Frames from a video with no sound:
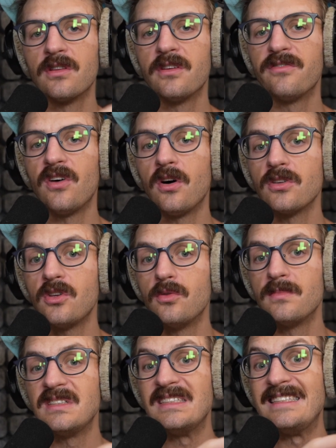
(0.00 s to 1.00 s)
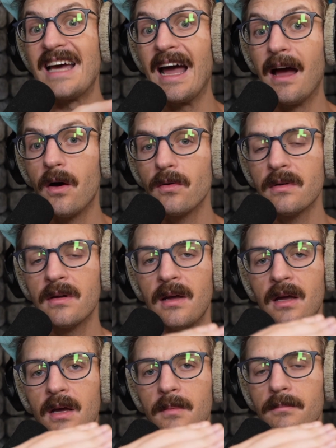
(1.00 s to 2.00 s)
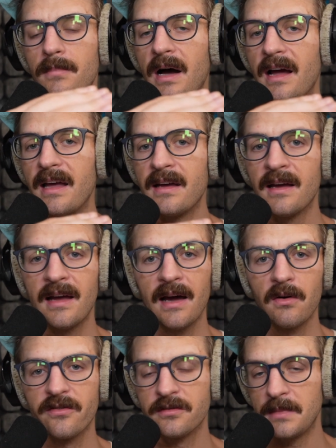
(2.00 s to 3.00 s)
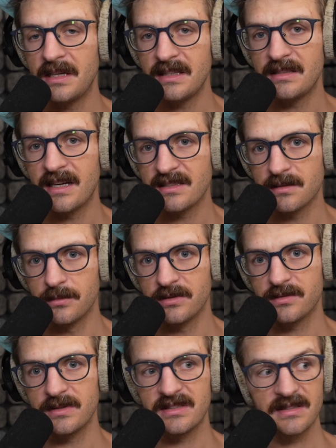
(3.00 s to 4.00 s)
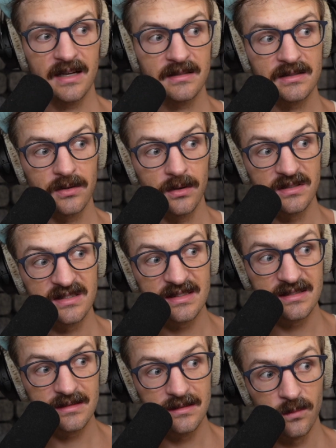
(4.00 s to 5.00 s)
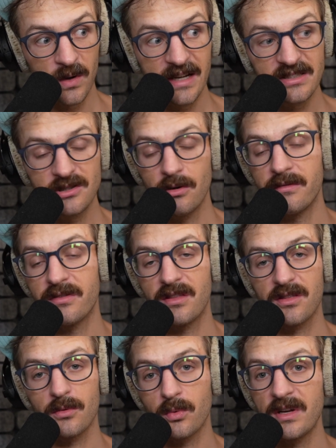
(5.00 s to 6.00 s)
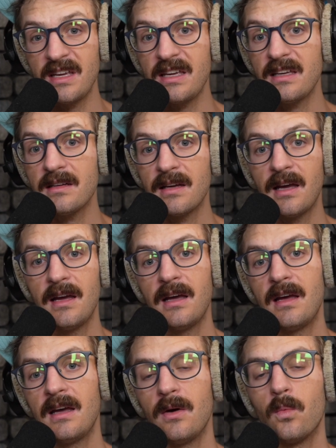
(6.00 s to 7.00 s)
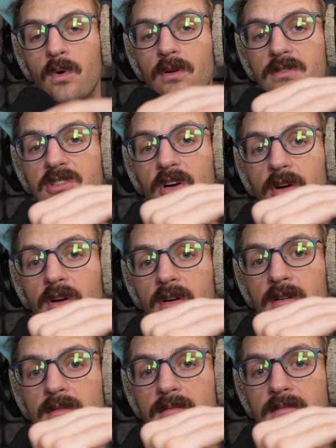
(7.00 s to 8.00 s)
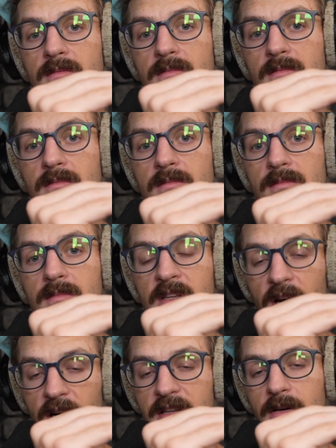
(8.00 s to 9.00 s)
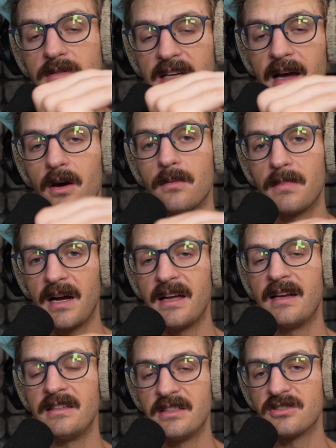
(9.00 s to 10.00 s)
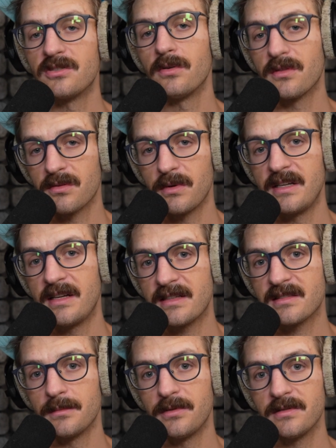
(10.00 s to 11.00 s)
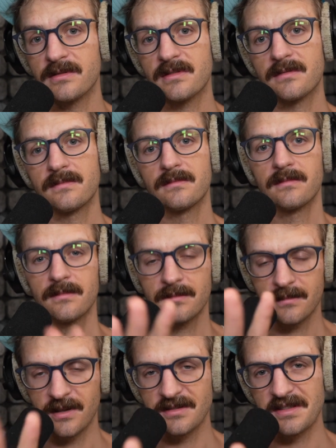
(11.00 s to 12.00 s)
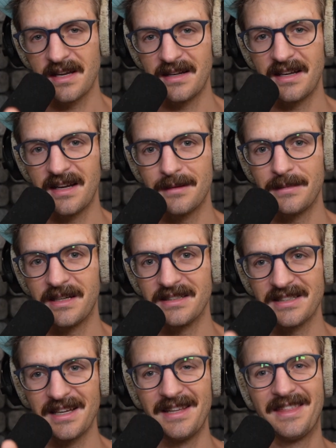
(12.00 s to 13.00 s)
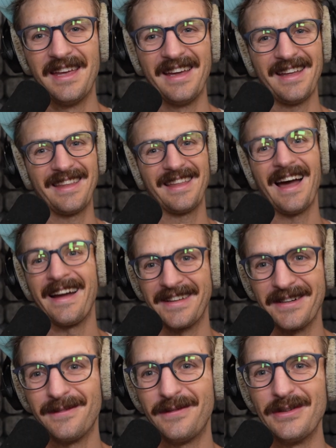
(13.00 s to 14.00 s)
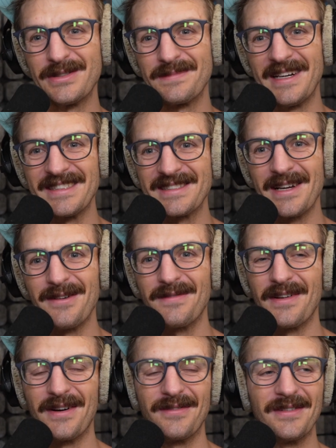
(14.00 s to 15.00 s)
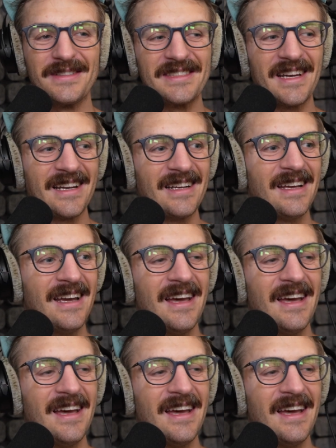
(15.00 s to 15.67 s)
the volume down by however many decibels we set. So a ratio of 3 will turn the audio down by an additional 3 decibels. I'll say it again because I confused myself there for a second.